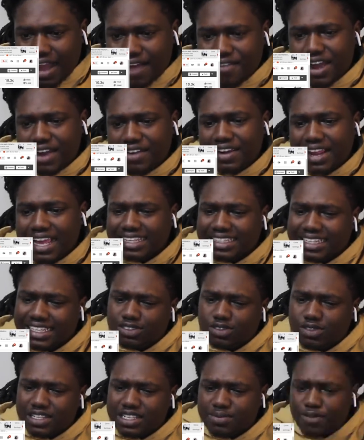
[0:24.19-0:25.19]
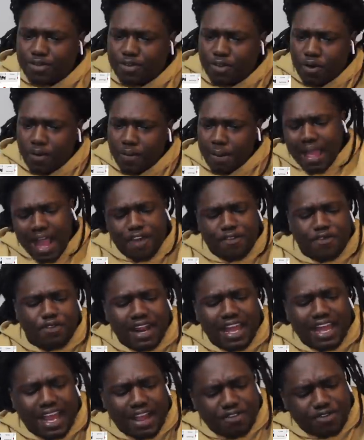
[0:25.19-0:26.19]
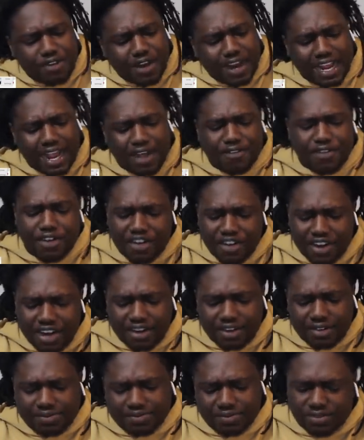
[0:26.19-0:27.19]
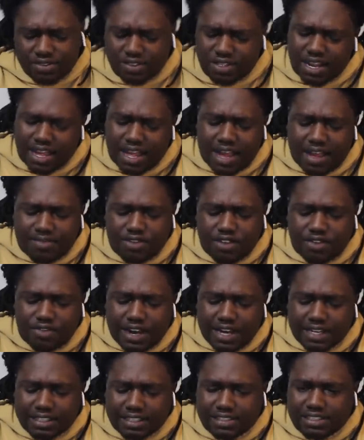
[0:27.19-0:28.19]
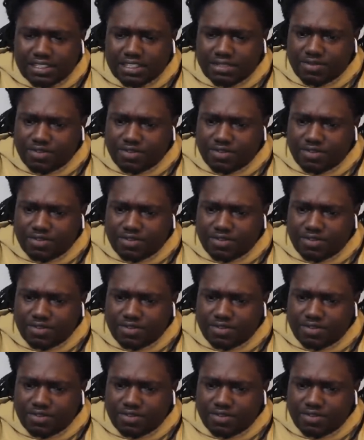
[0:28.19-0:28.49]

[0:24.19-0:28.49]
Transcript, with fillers: Have I reacted to this before? I feel like I've heard it. Nah, I've not reacted to this